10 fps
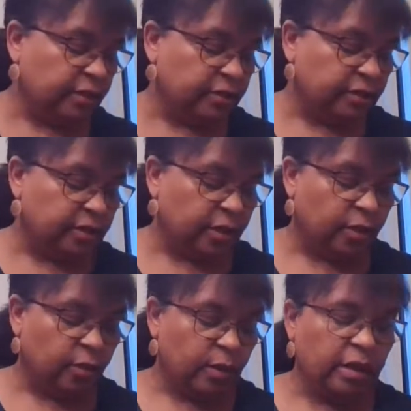
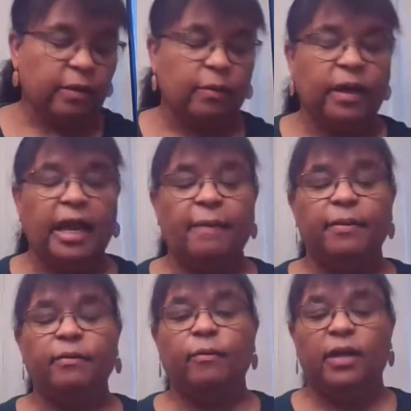So what
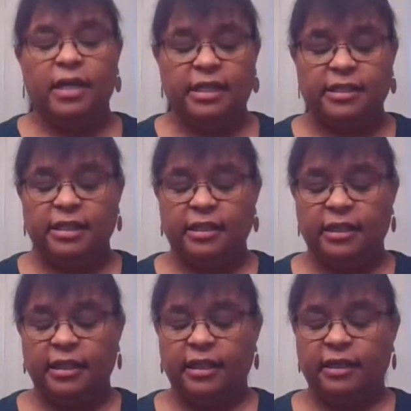happened was
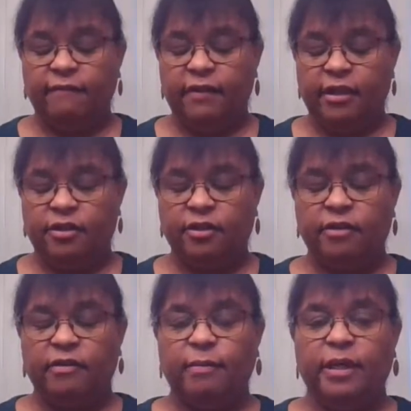the
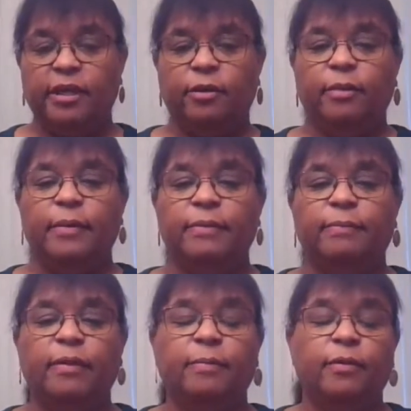inventor of the Play-Doh, the
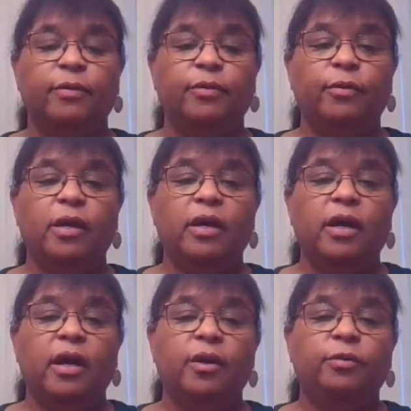people who
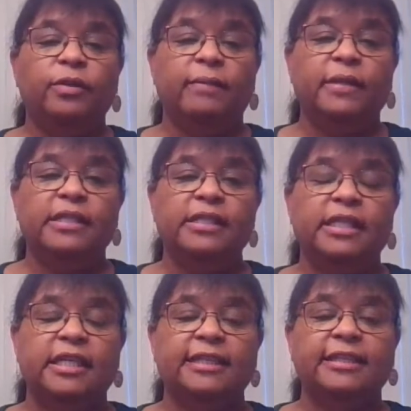owned the
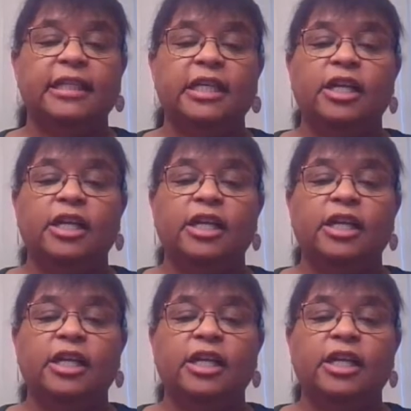business,